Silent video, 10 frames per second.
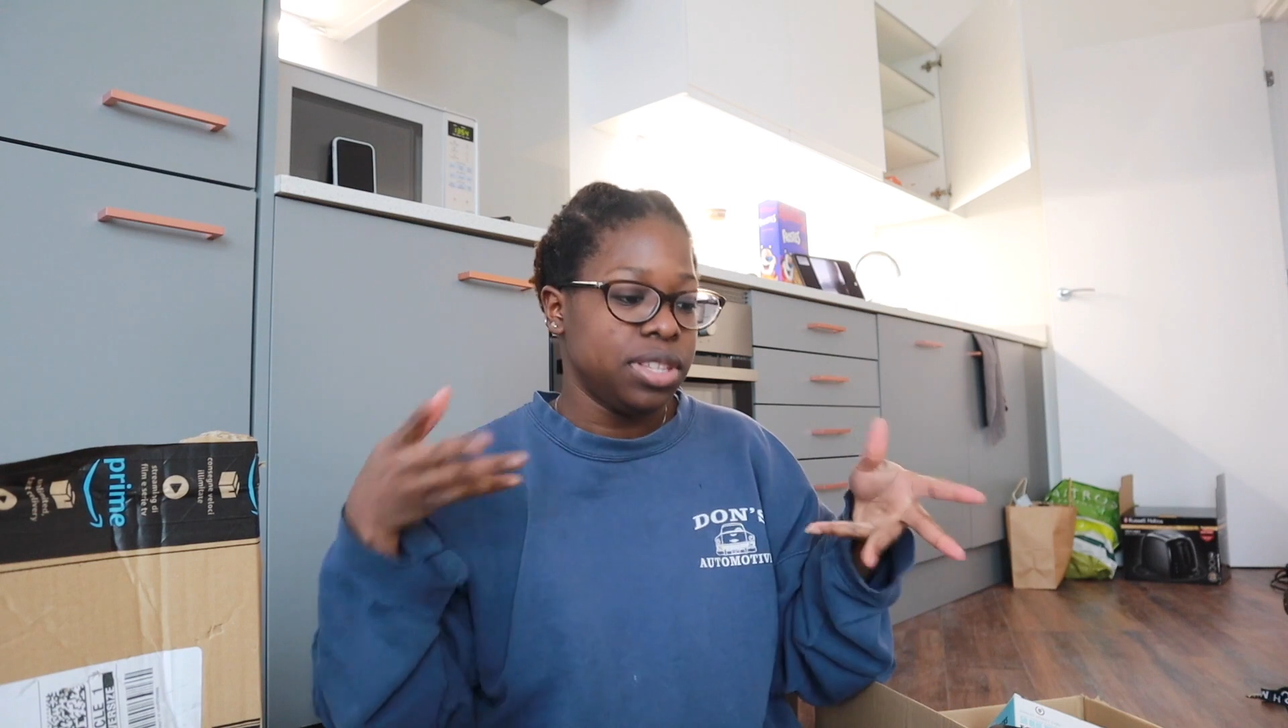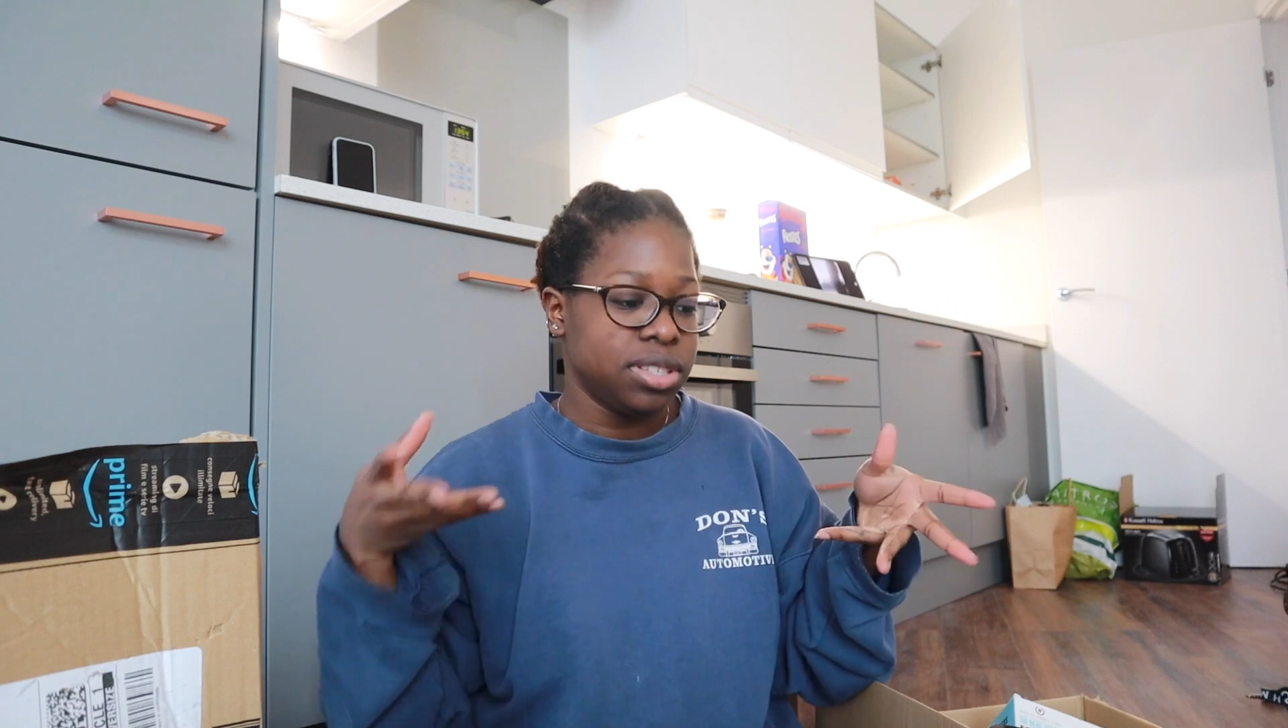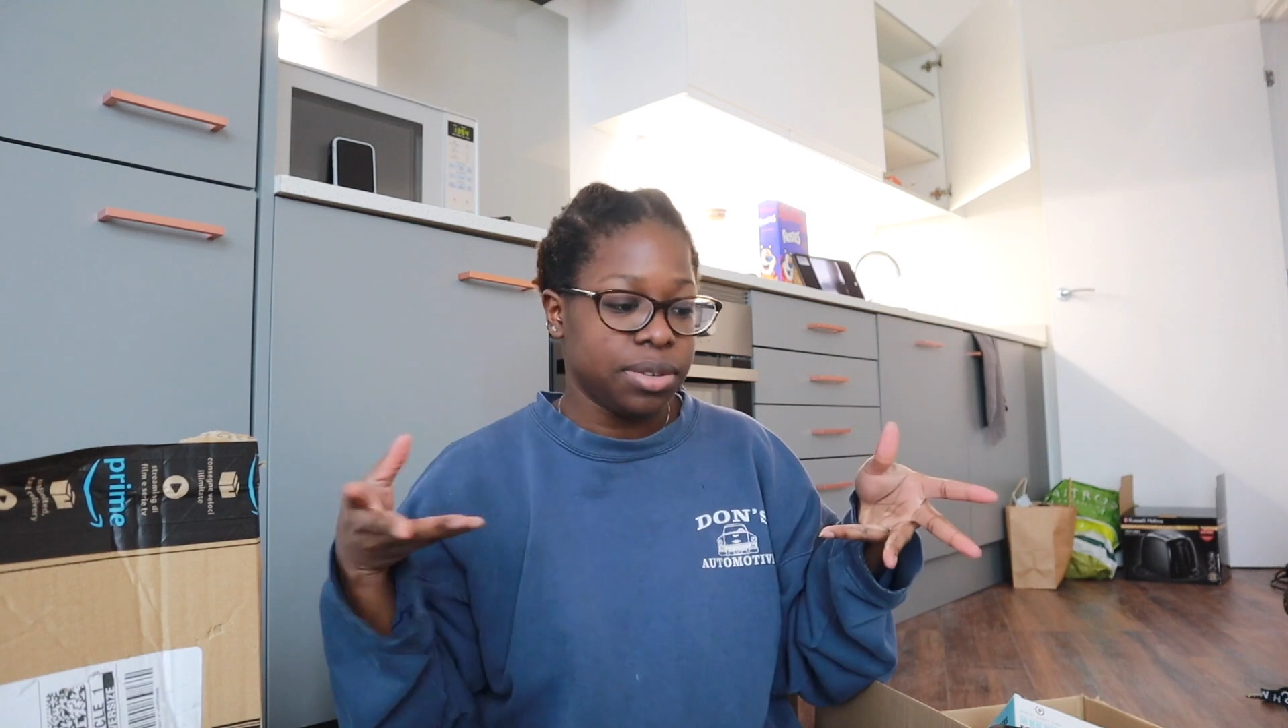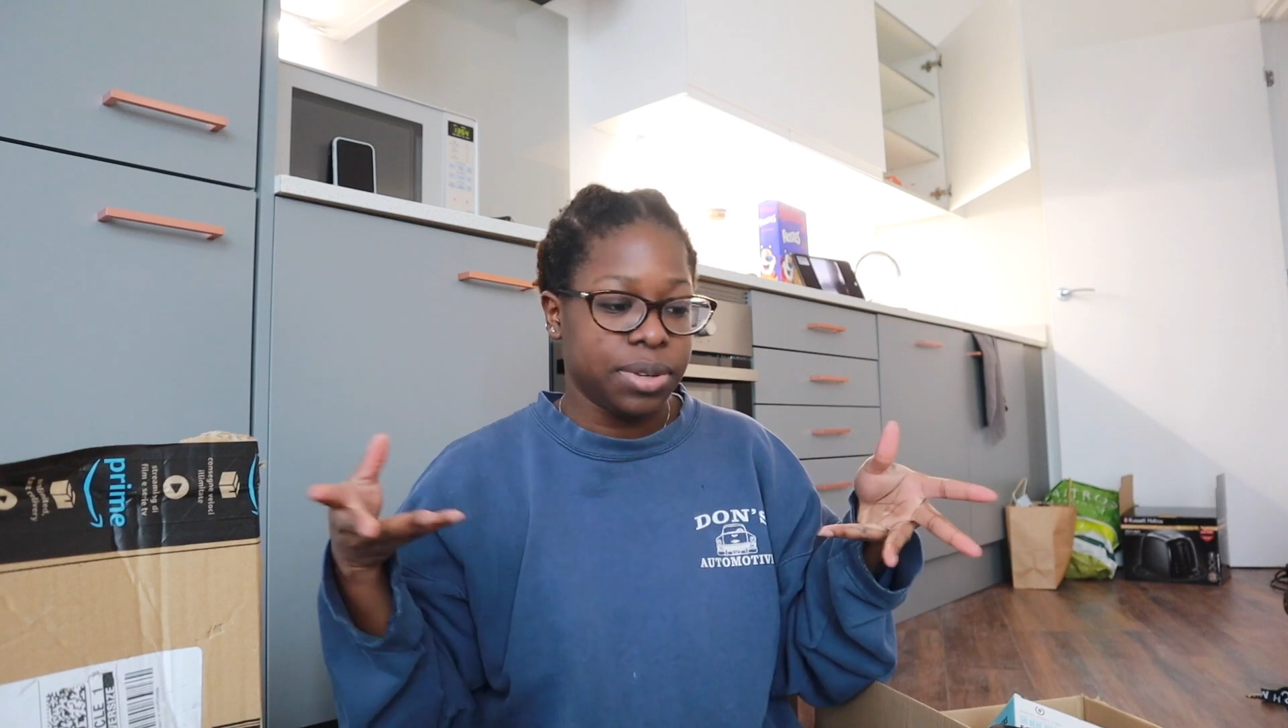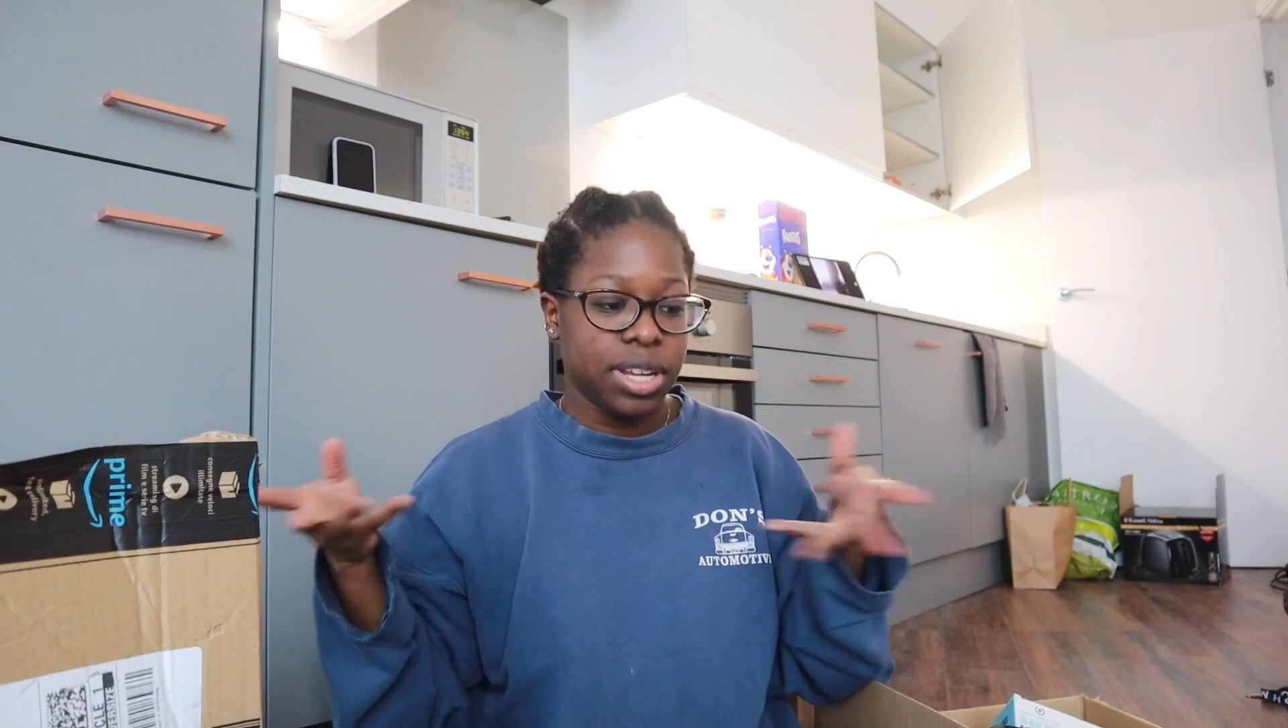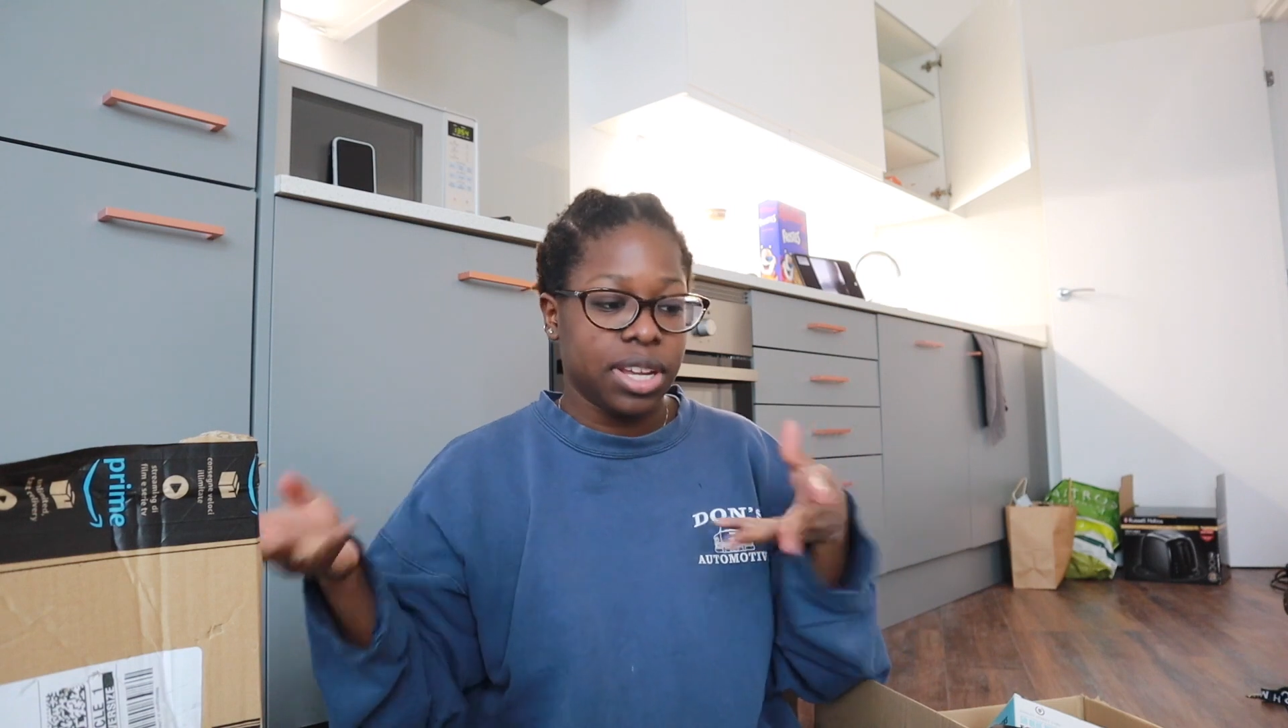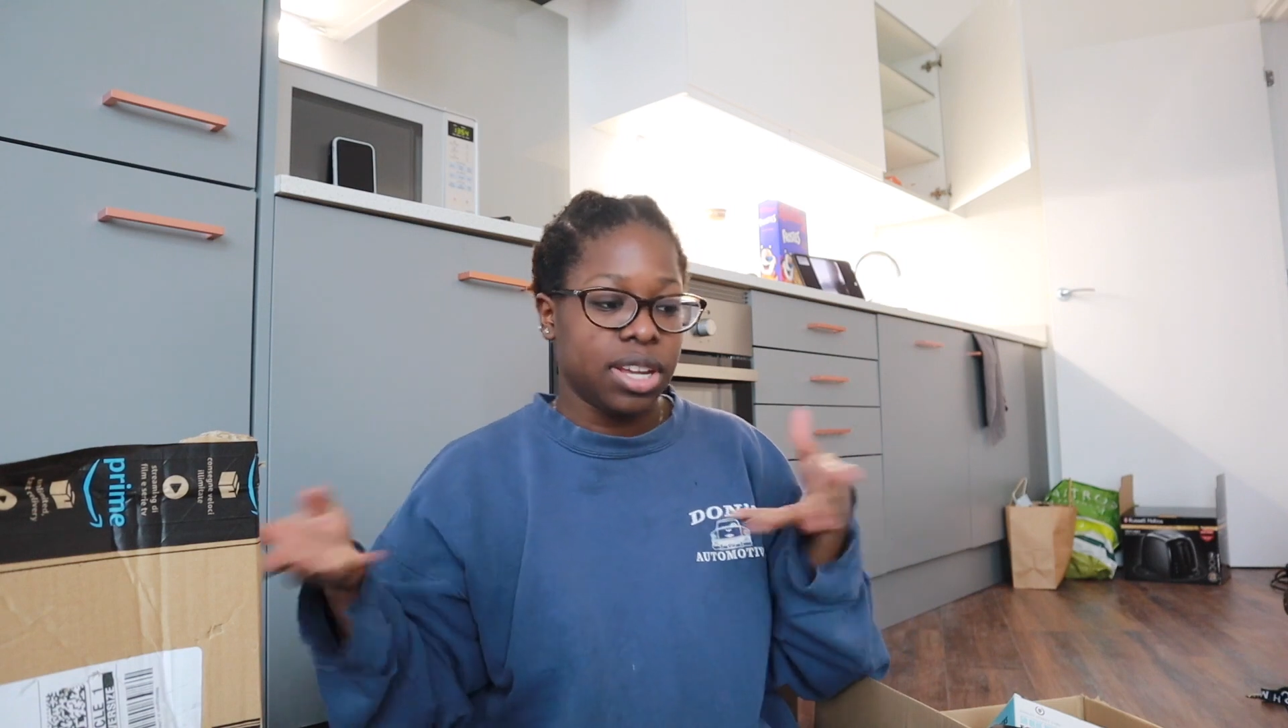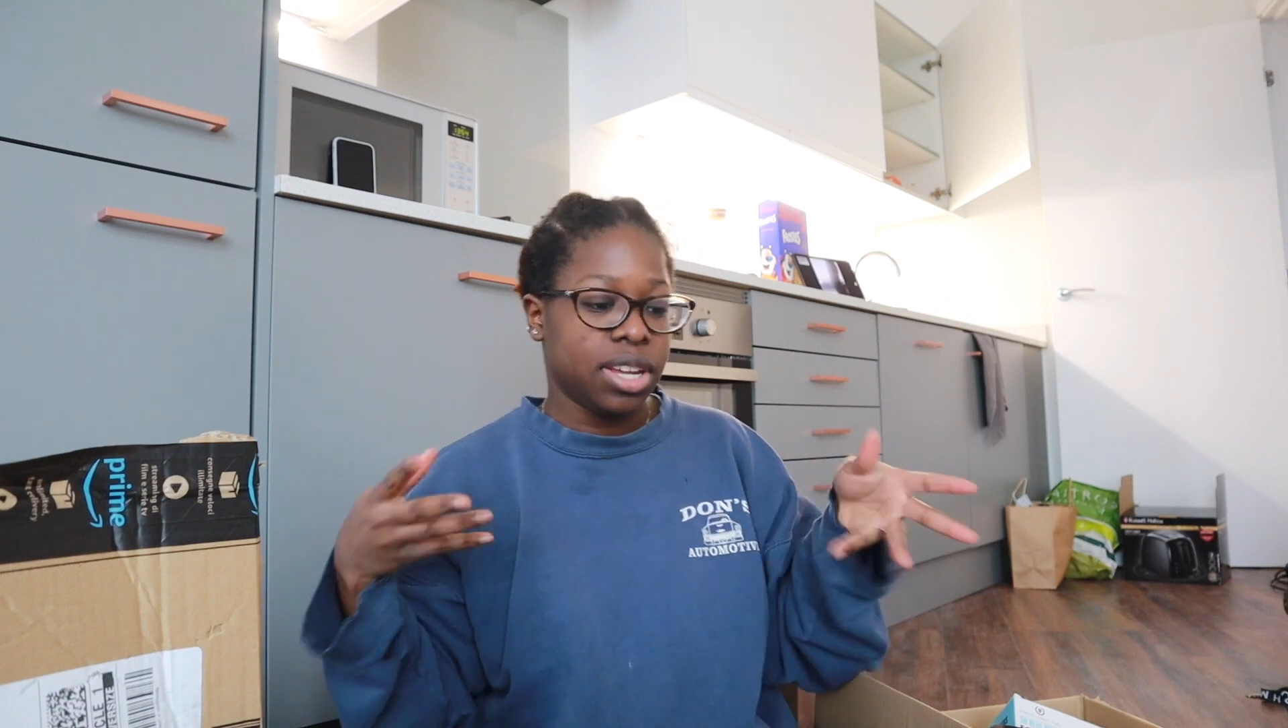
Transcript: these away